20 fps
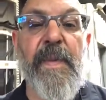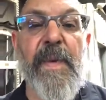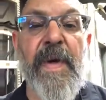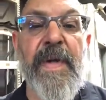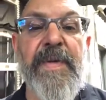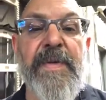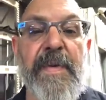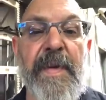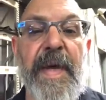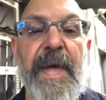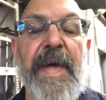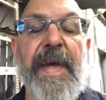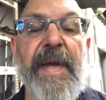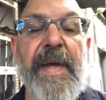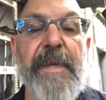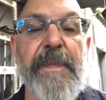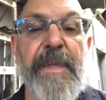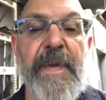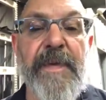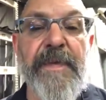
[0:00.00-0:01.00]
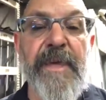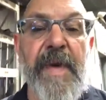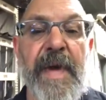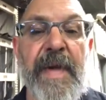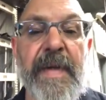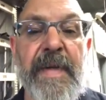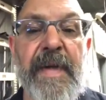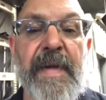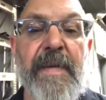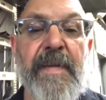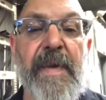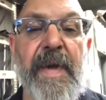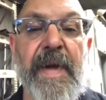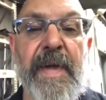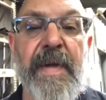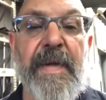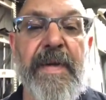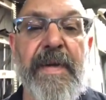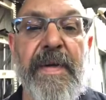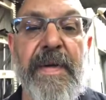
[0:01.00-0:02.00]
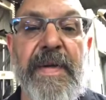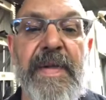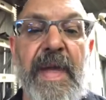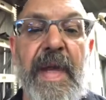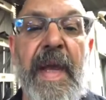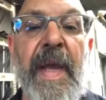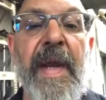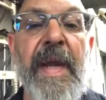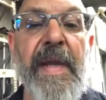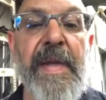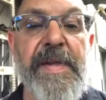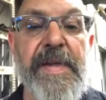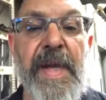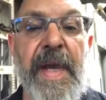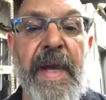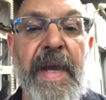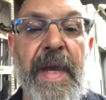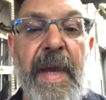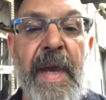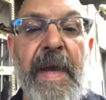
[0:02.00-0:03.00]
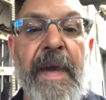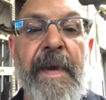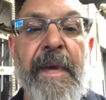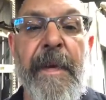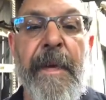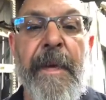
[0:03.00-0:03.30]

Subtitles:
Once we get it perfected, we can do it to any JK.